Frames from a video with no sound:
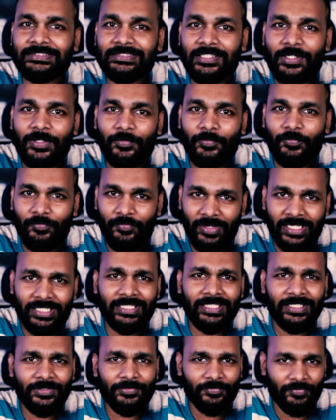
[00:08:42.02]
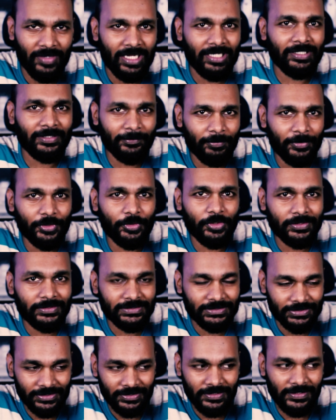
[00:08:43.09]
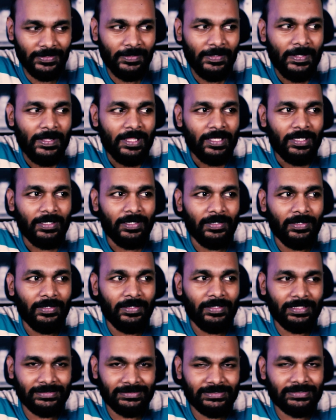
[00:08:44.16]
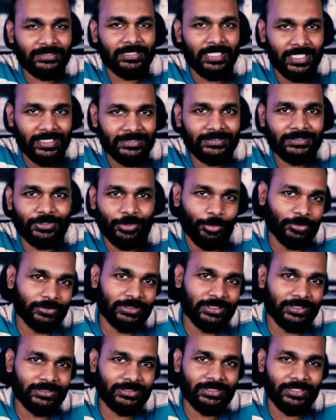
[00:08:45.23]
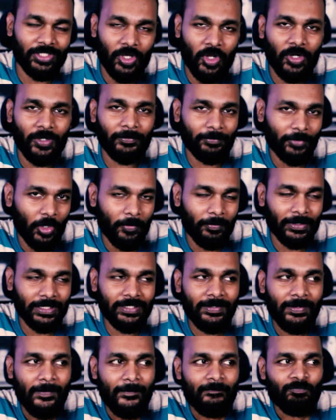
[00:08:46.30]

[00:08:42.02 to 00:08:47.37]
is a very well-reputed journal, it cites sources and all properly,